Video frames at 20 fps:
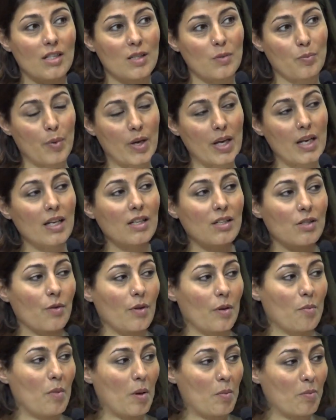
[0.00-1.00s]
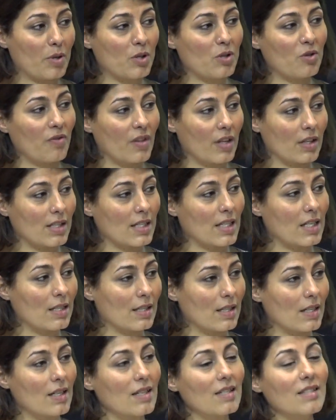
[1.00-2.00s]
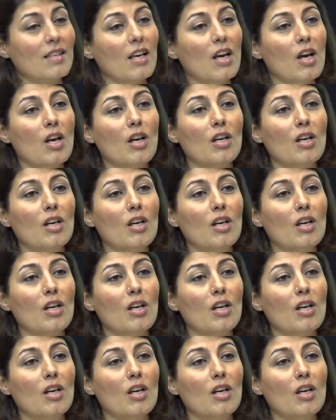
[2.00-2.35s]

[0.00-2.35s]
speak to the members of their TCs,